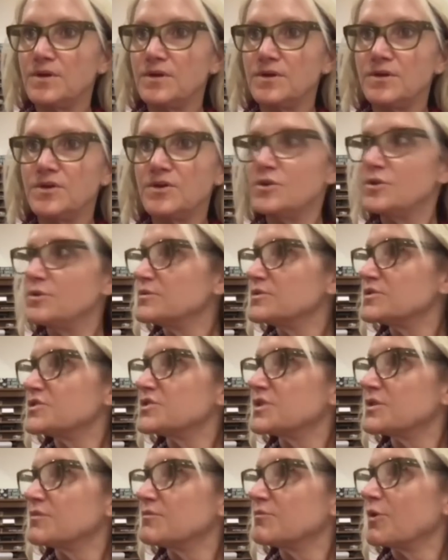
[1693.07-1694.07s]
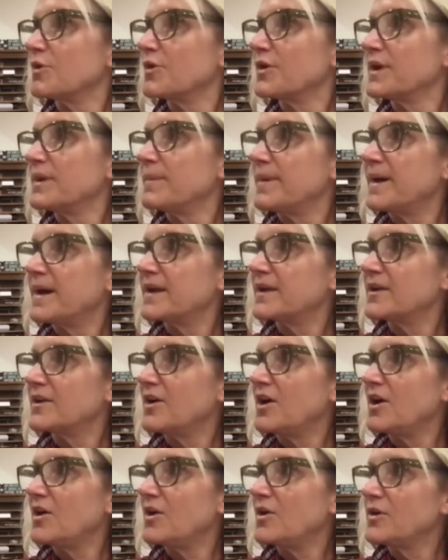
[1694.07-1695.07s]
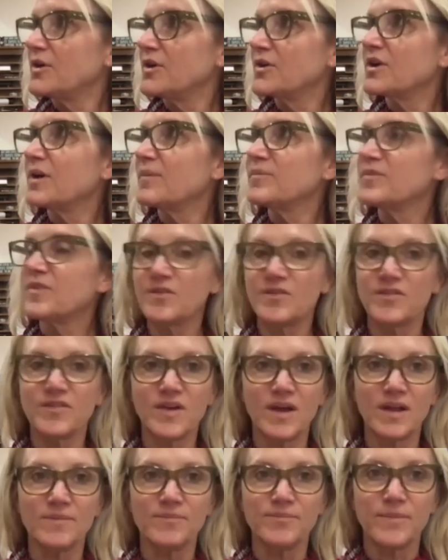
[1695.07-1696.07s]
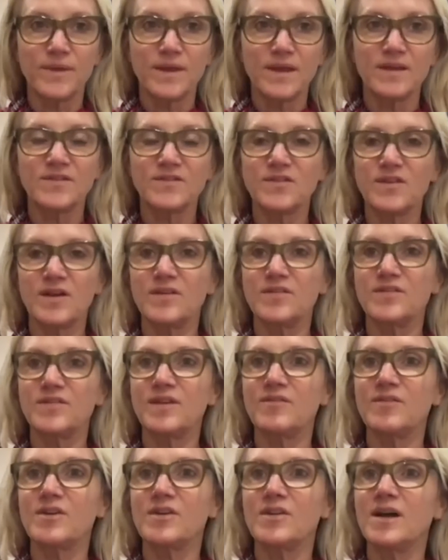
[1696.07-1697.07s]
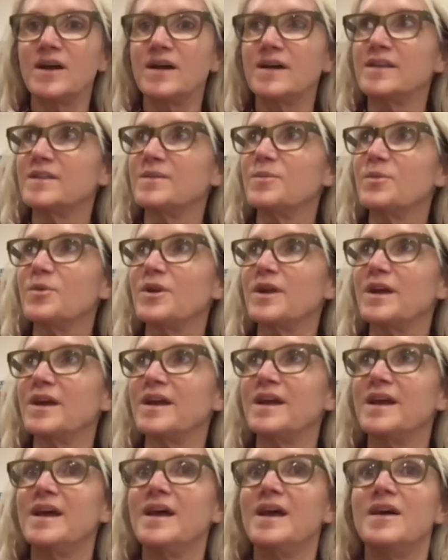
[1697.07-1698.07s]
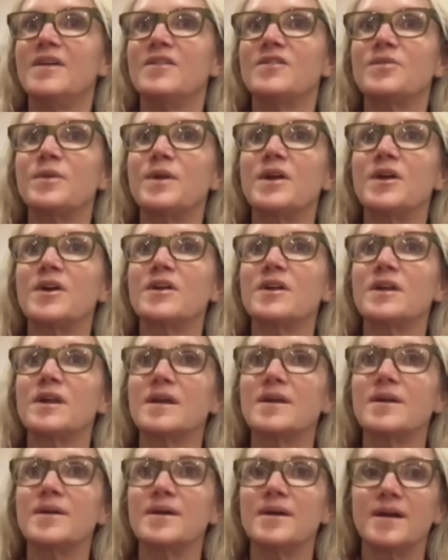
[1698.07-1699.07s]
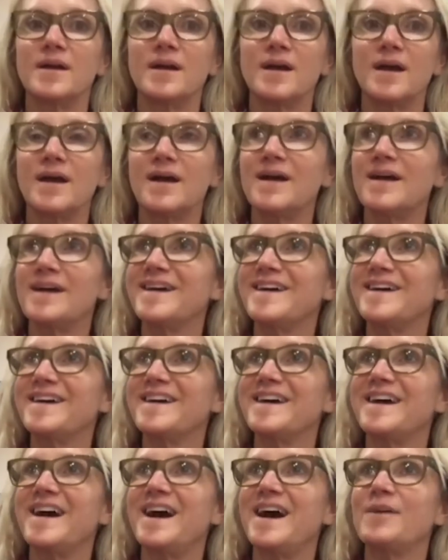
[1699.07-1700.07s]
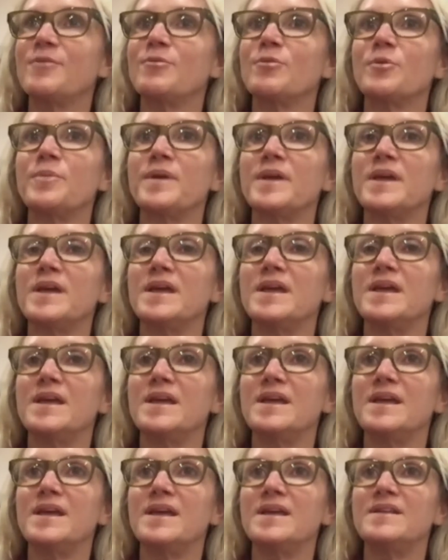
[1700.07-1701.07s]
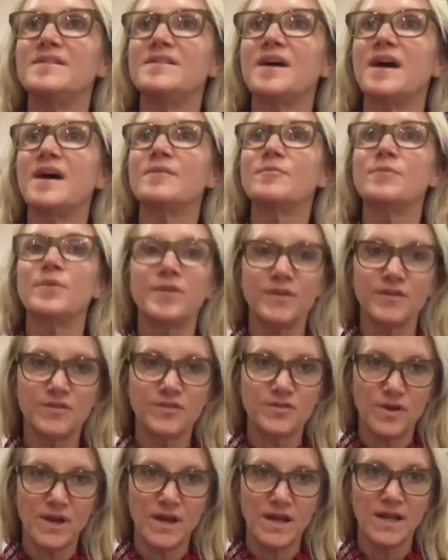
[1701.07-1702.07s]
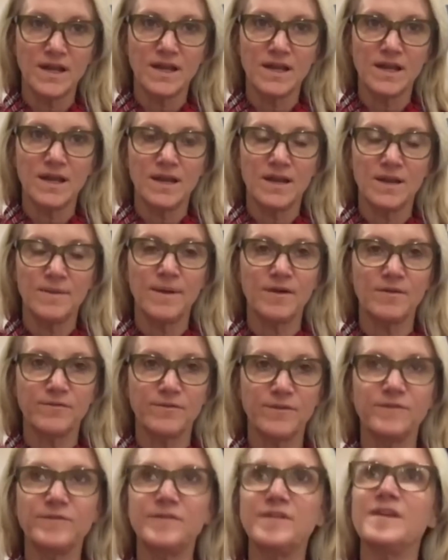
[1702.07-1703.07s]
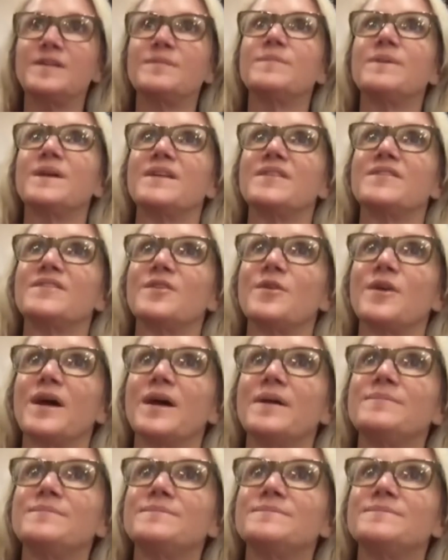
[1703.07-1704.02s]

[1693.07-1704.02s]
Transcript: you shouldn't worry about at all. Oh, here comes our son. It's 7 o'clock in the morning. Sweetheart, I will be done with this training in about 15 minutes, okay?